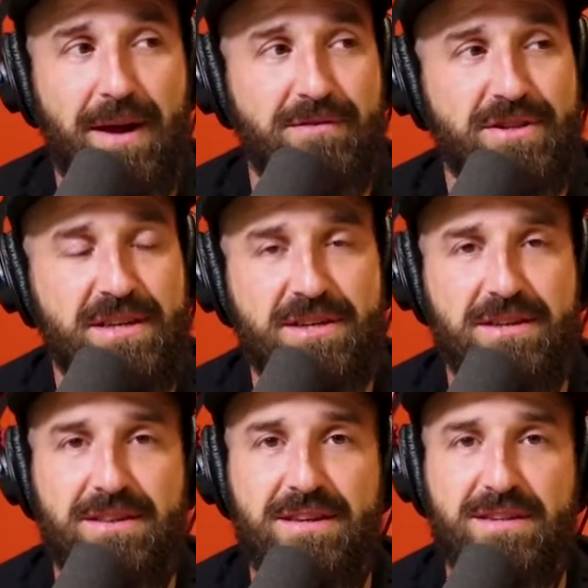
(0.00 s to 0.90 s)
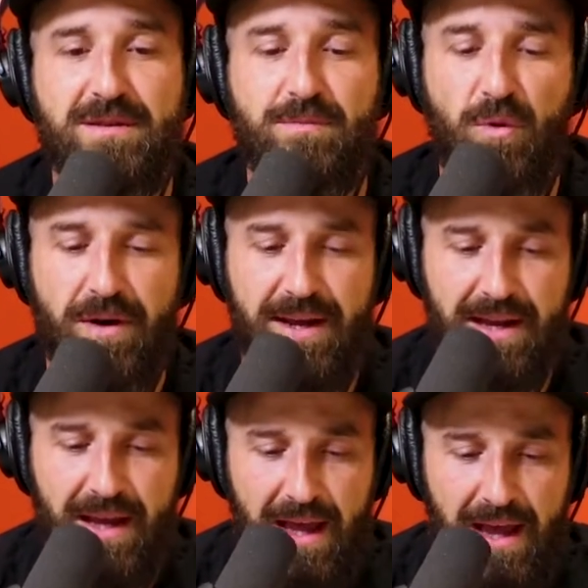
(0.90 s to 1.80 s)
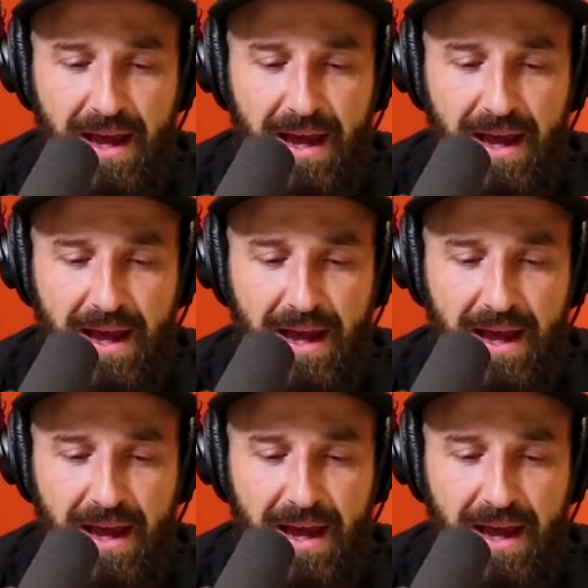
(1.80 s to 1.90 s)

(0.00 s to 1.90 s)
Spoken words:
conversation this morning